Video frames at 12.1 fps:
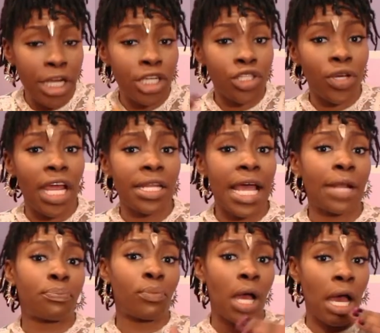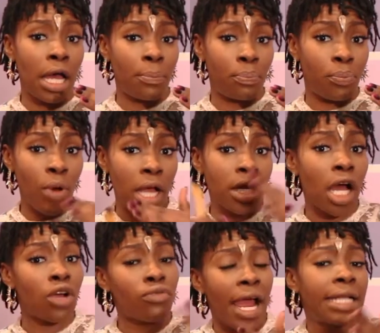penetrate that
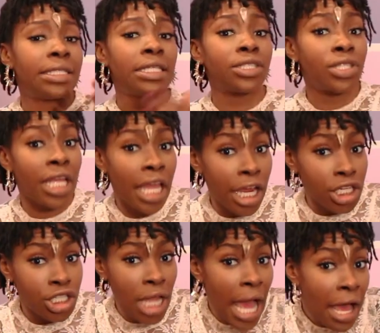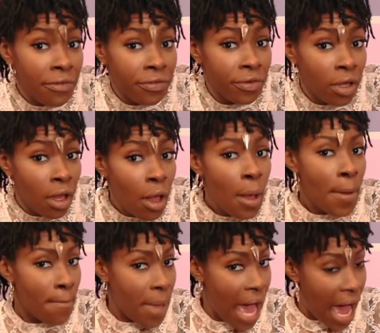product right into the hair shaft.
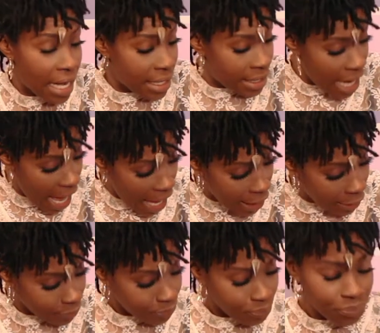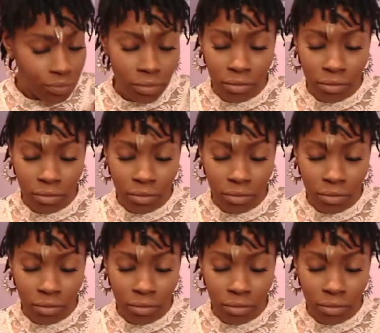And then